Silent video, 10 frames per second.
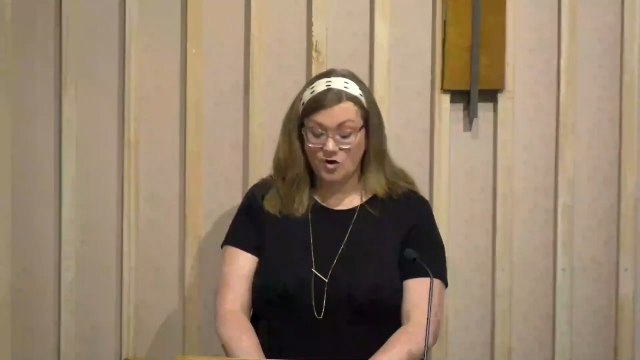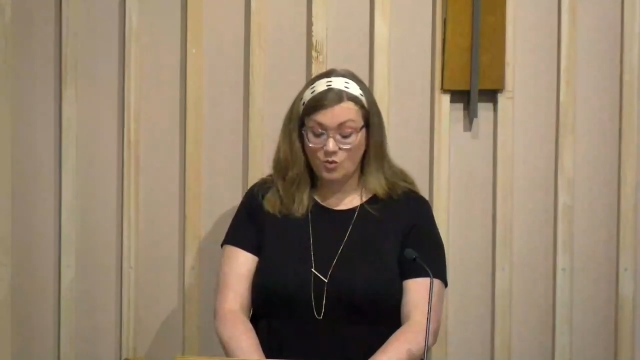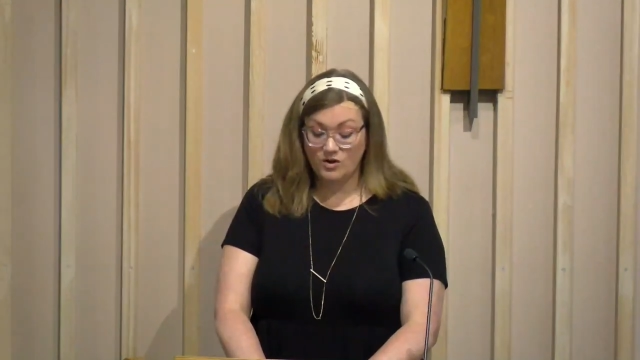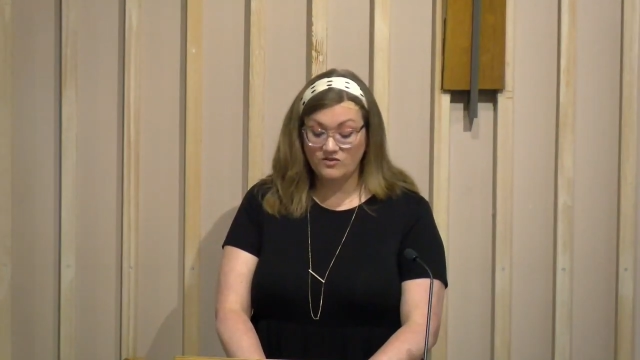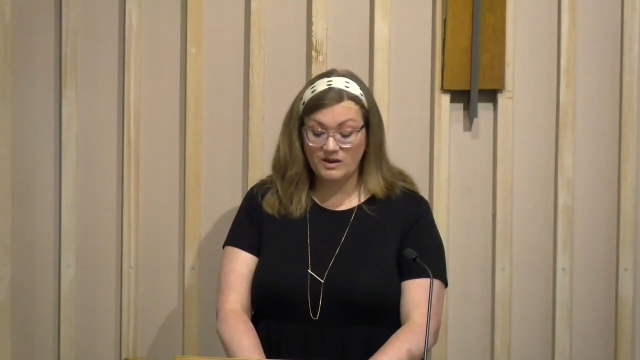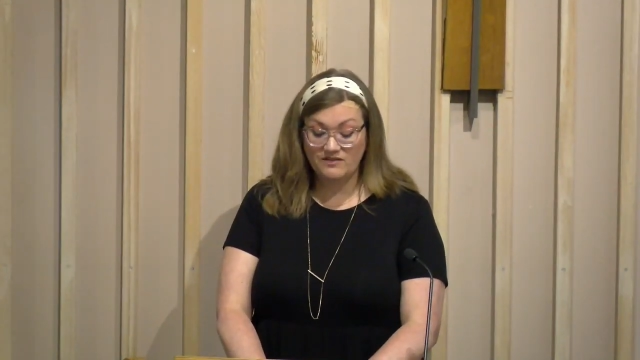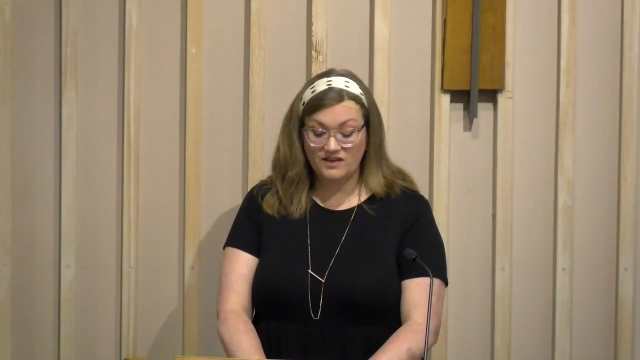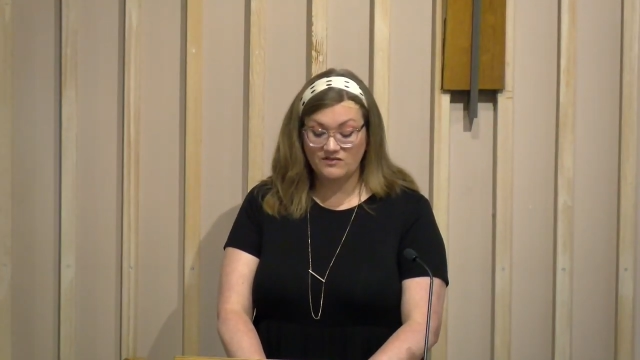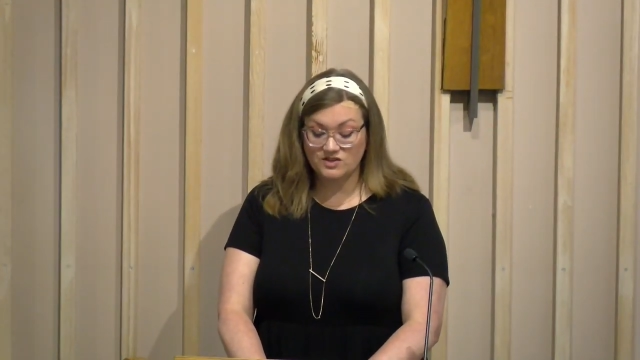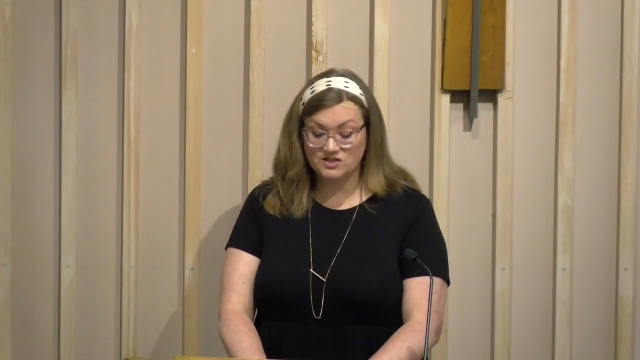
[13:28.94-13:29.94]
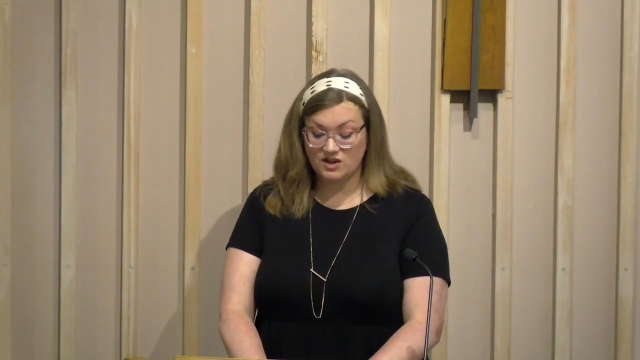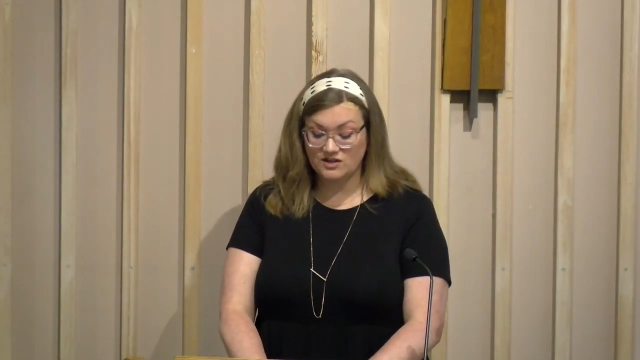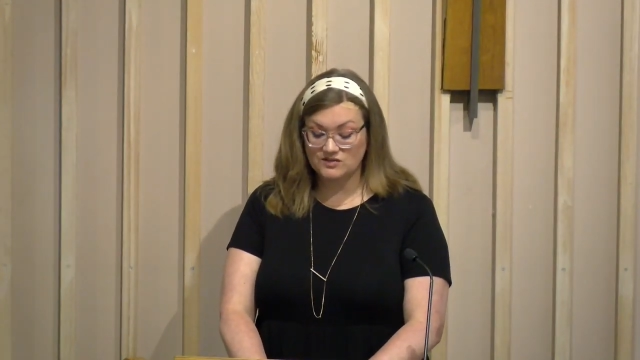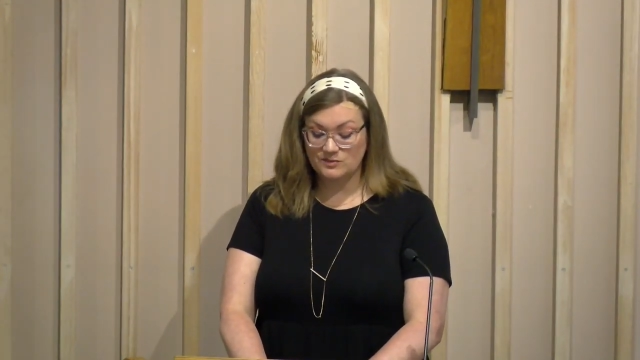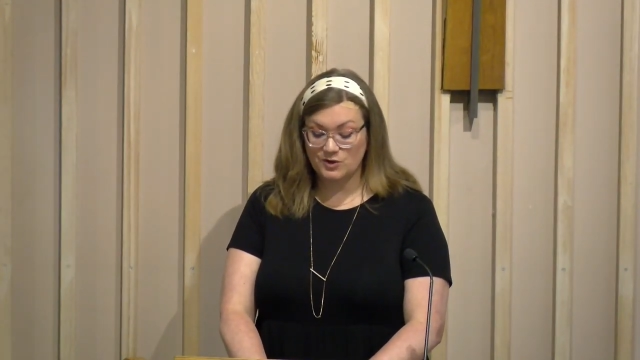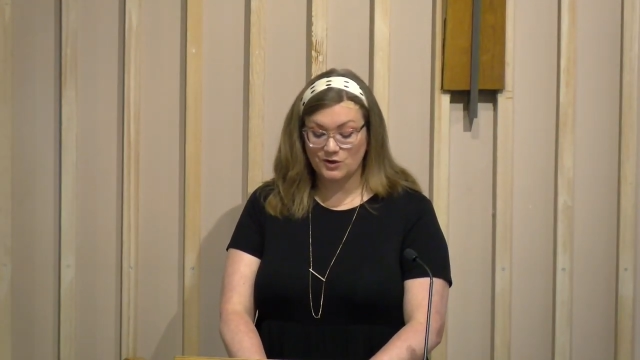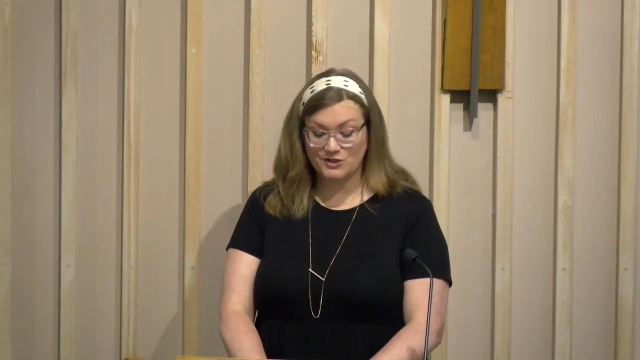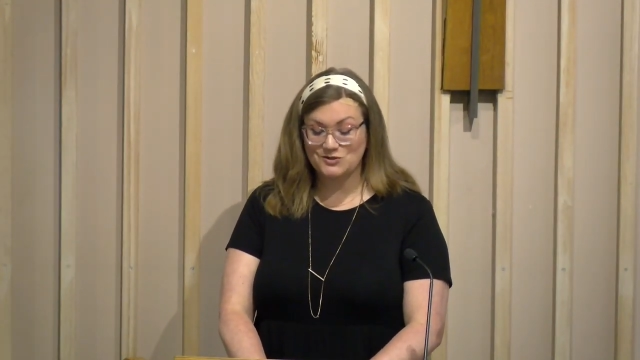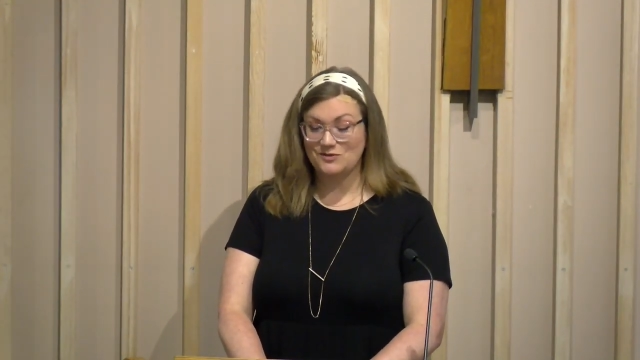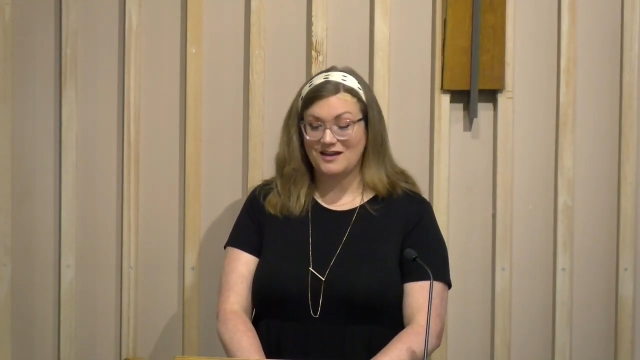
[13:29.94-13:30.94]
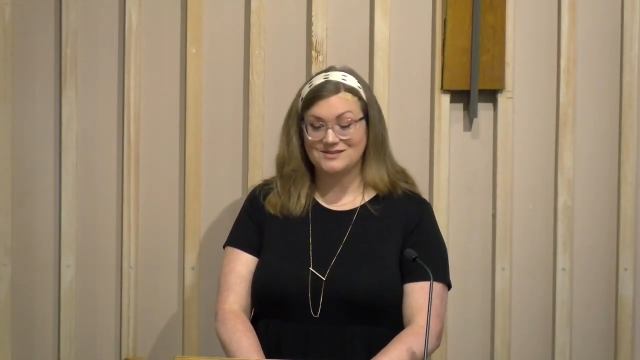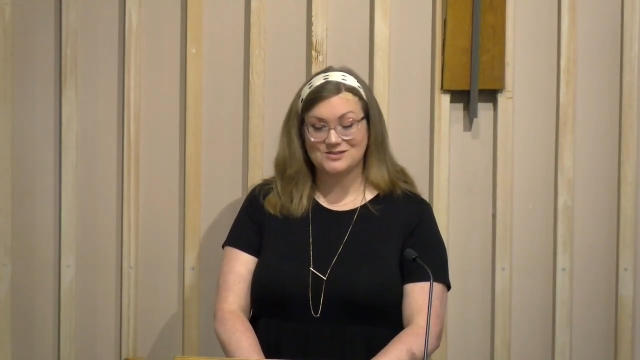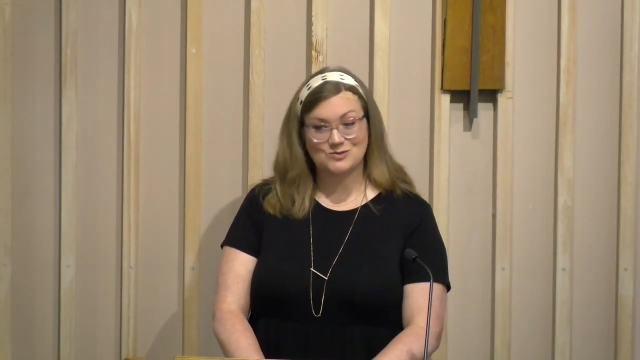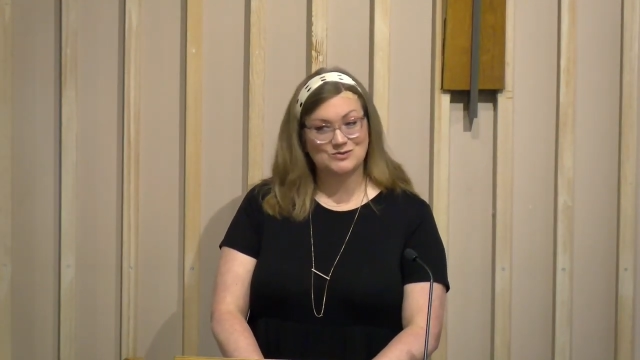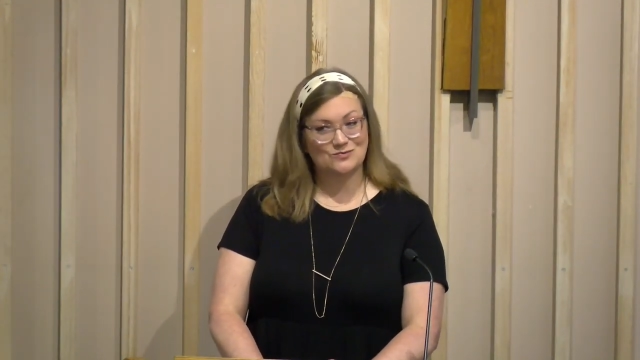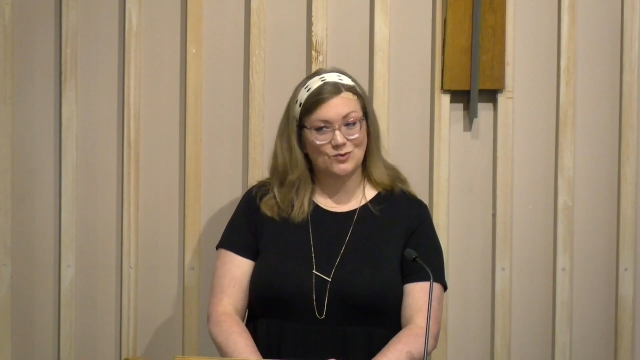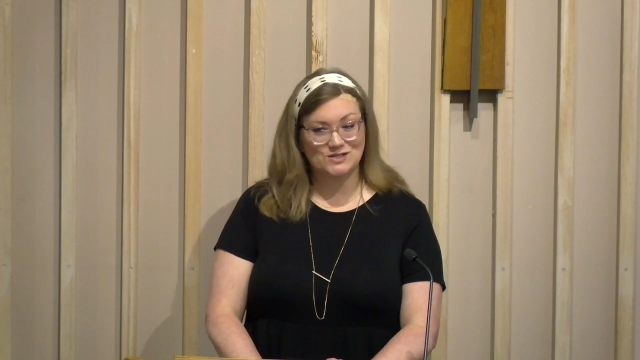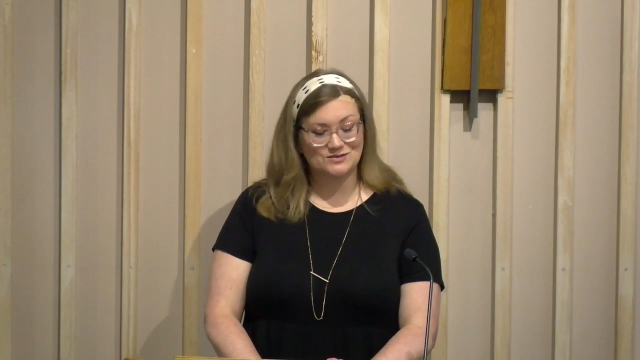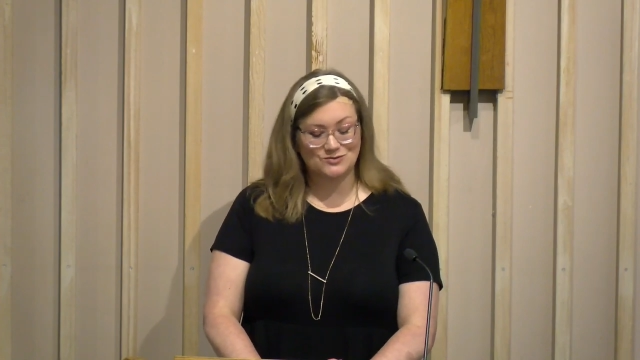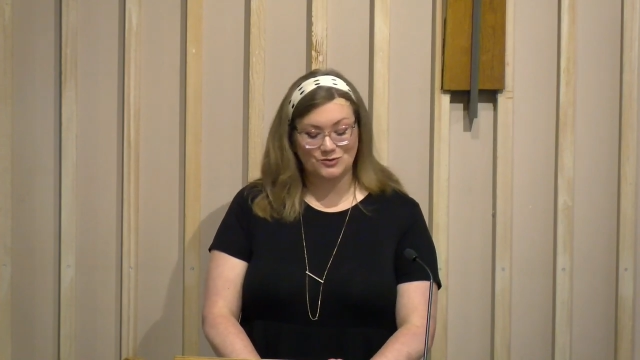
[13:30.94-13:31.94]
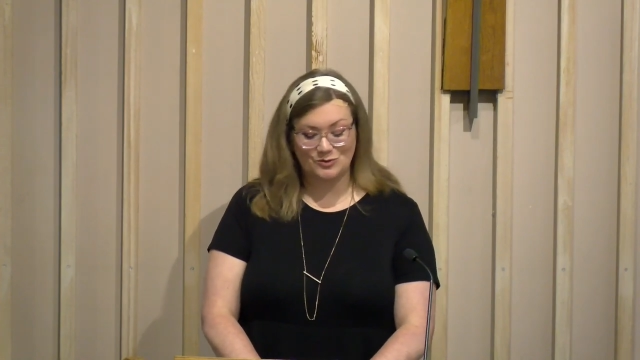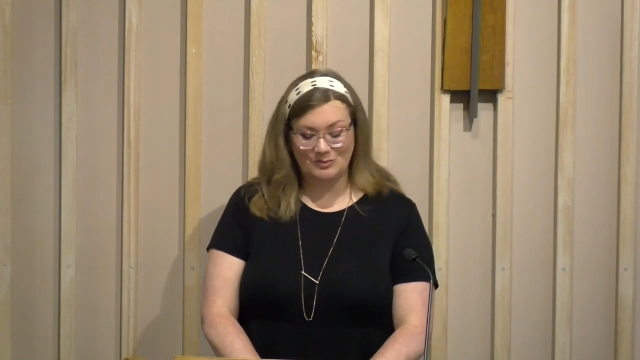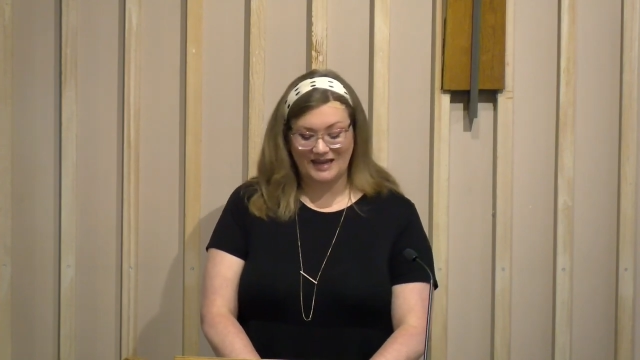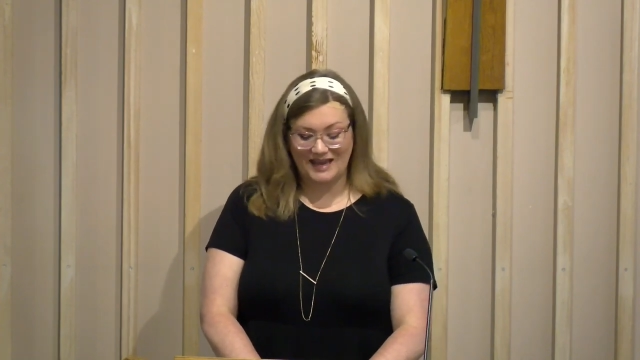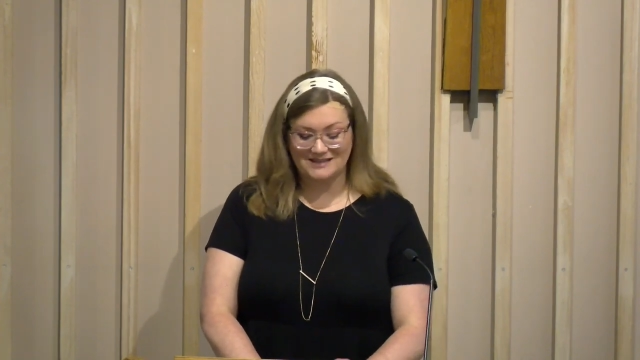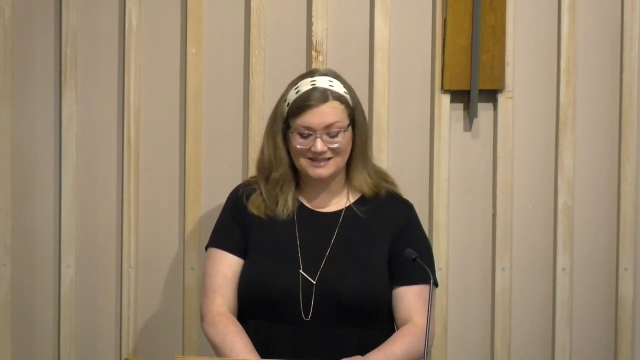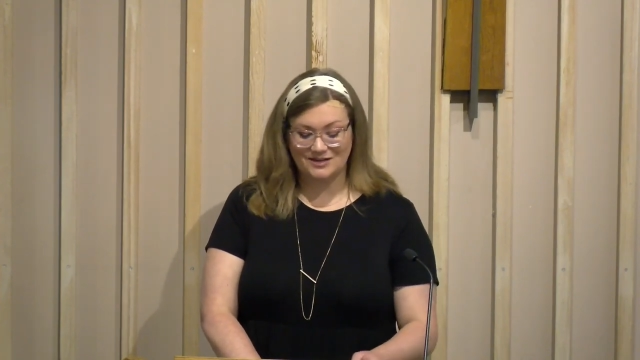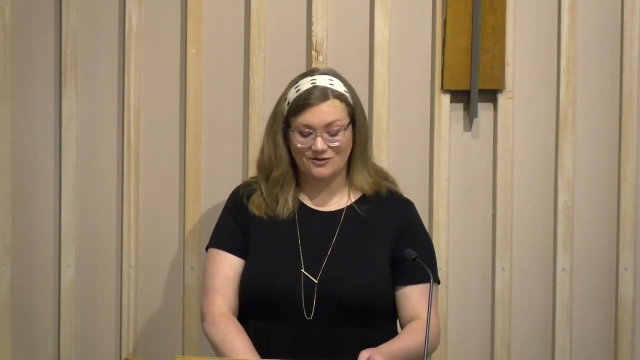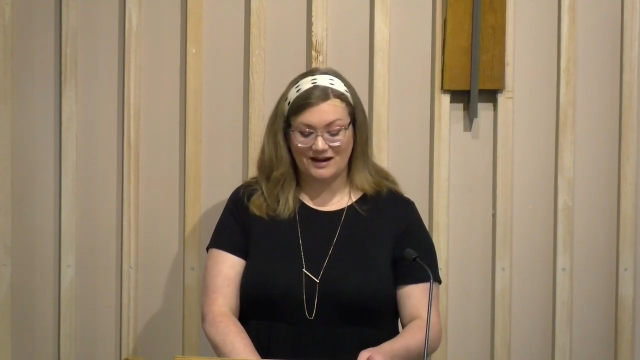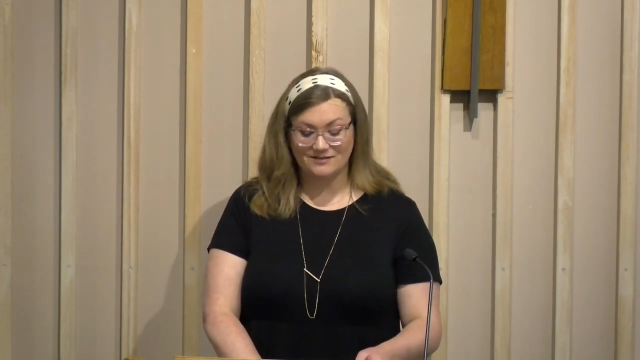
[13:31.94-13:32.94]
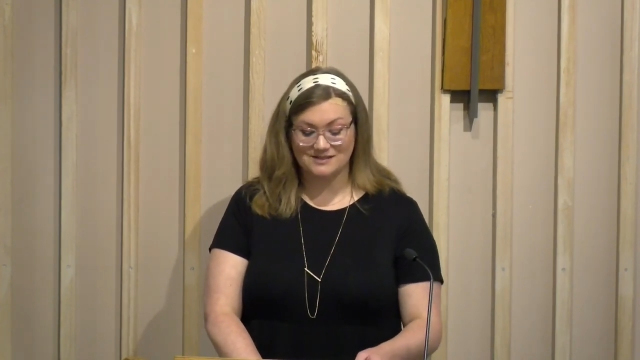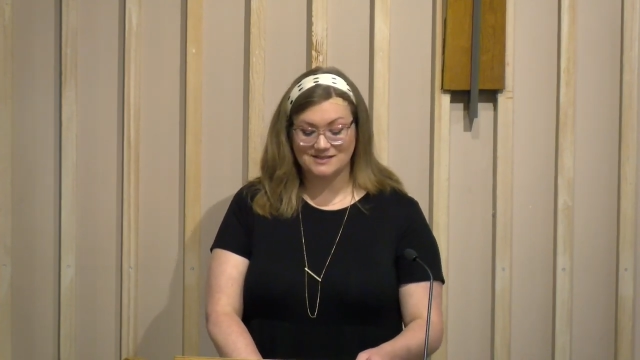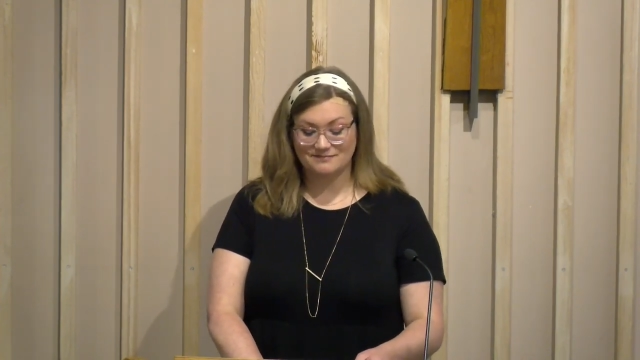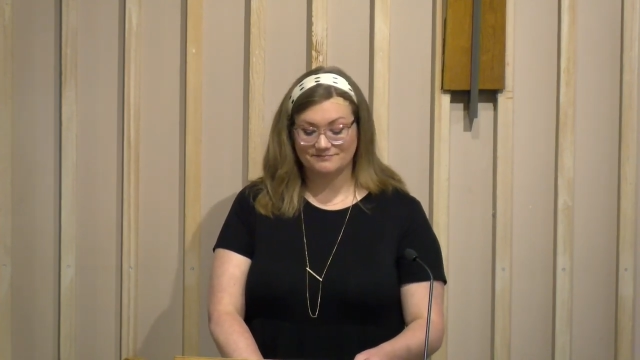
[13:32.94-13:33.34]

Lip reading: One of my favorite songs from the early 2000s was Voice of Truth by Casting Crowns.